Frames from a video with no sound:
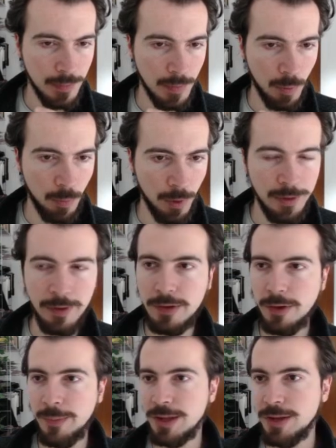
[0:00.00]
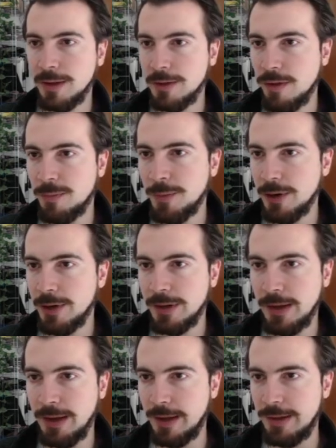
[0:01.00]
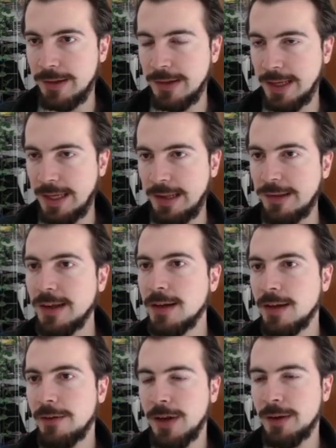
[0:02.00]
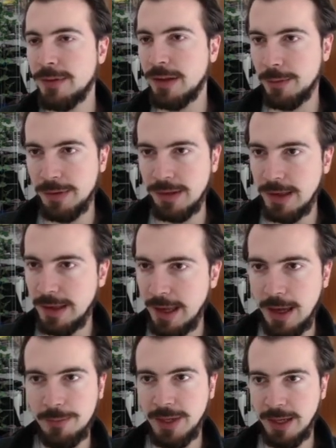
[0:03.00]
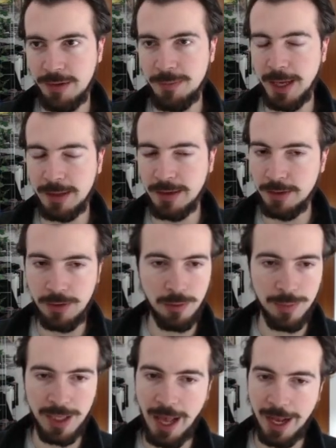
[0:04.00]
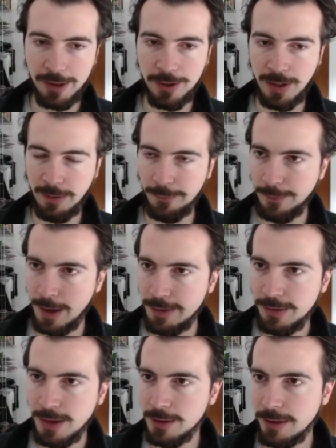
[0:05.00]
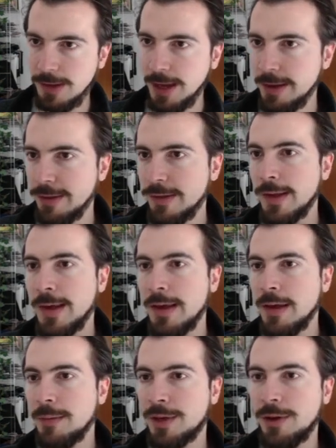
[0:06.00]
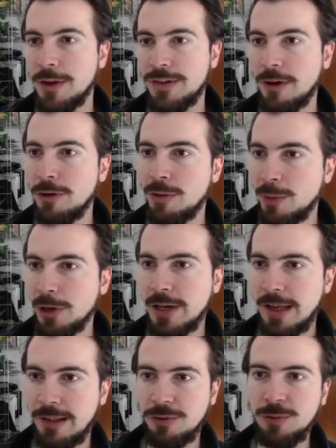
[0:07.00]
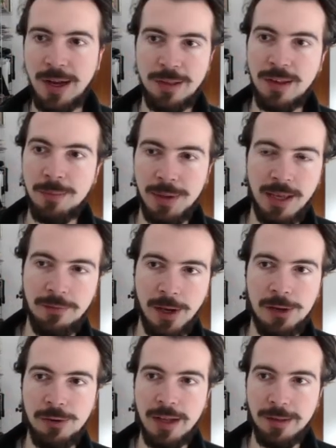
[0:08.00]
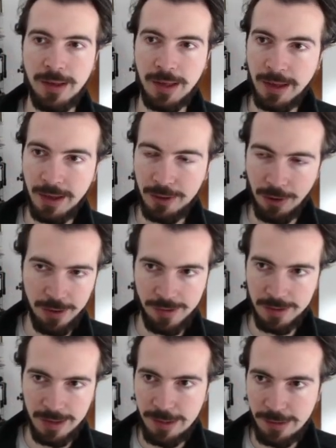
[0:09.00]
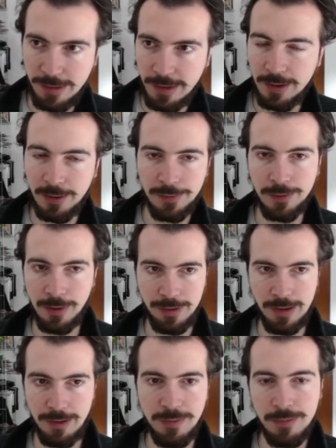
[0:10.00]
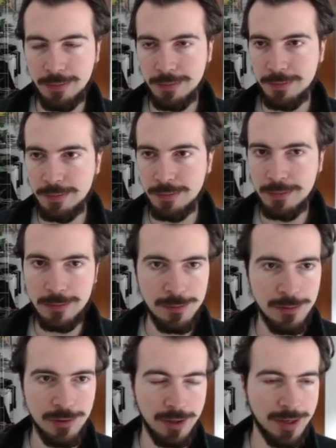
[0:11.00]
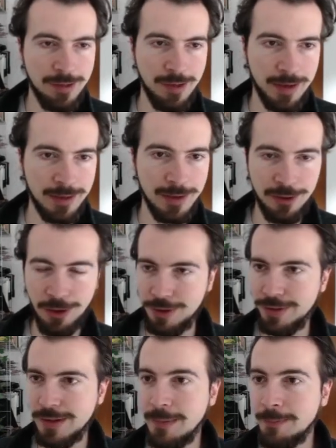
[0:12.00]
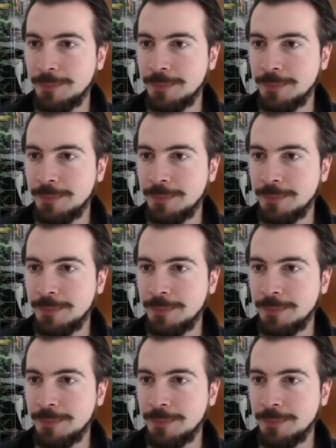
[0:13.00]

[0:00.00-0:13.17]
One thing to mention at this point is the single level MCMC can be expected to be actually faster in this case, because our model is quite simply evaluating a Gaussian density, and of course that's not exactly costly.